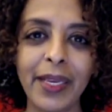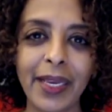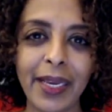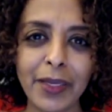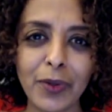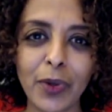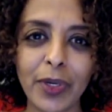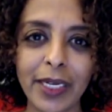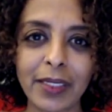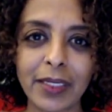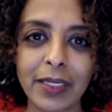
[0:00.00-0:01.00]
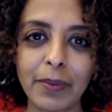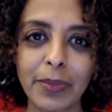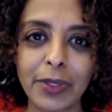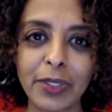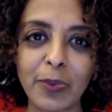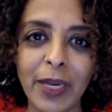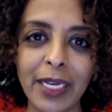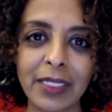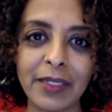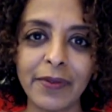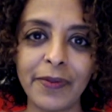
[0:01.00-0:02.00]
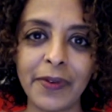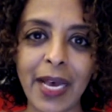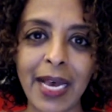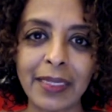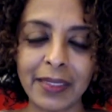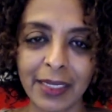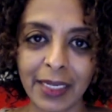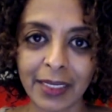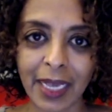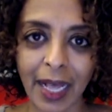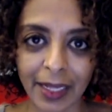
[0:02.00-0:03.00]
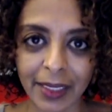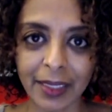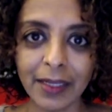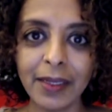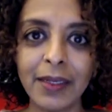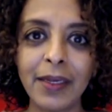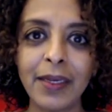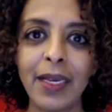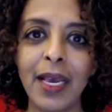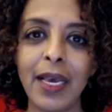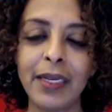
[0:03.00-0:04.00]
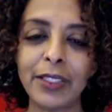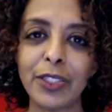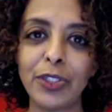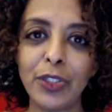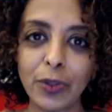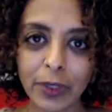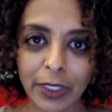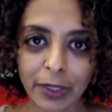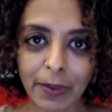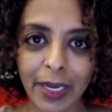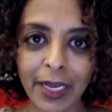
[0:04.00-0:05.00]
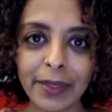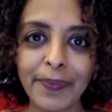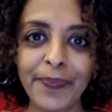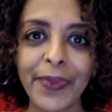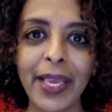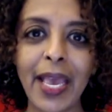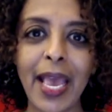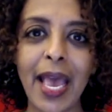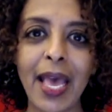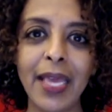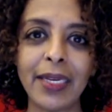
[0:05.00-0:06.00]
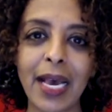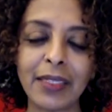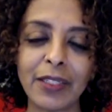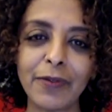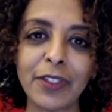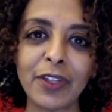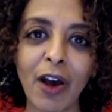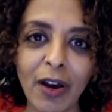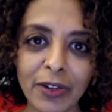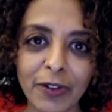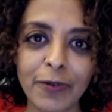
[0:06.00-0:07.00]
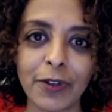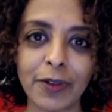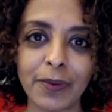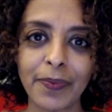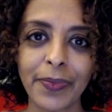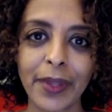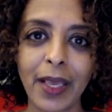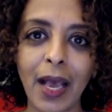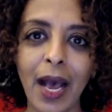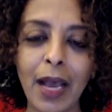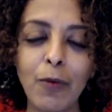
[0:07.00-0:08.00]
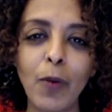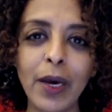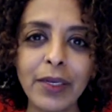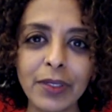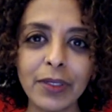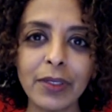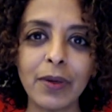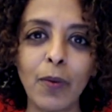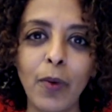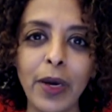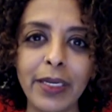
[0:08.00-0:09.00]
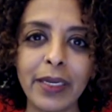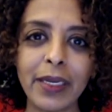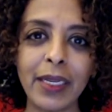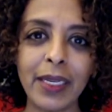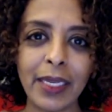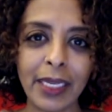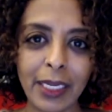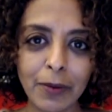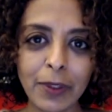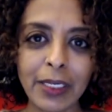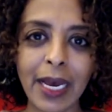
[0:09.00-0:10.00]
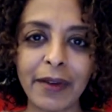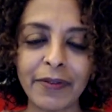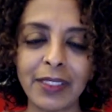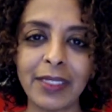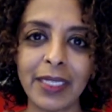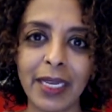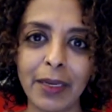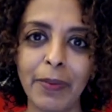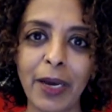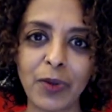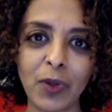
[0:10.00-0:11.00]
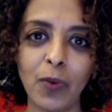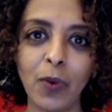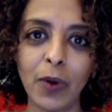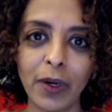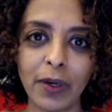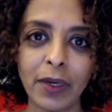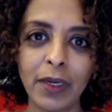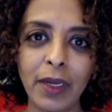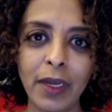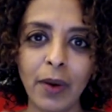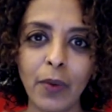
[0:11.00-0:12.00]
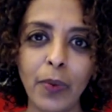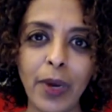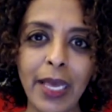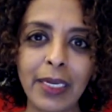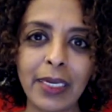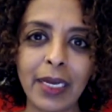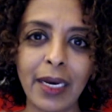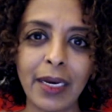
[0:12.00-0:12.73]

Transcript: Ettore's perspective as an Italian and as a Jewish man and as a photographer. I wondered what he would have to say about the war when